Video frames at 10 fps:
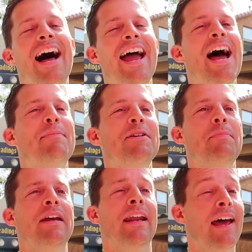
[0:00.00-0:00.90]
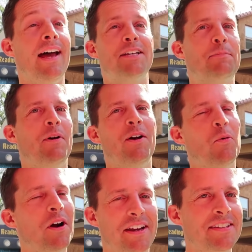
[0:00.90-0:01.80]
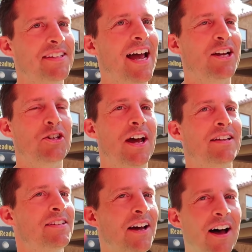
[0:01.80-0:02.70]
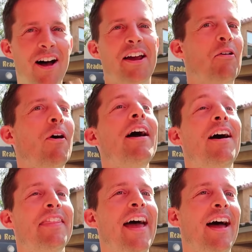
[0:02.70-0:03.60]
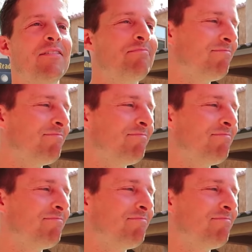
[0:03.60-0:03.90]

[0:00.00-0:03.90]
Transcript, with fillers: I happen to be an expert at working snack shacks. I'll get right on that.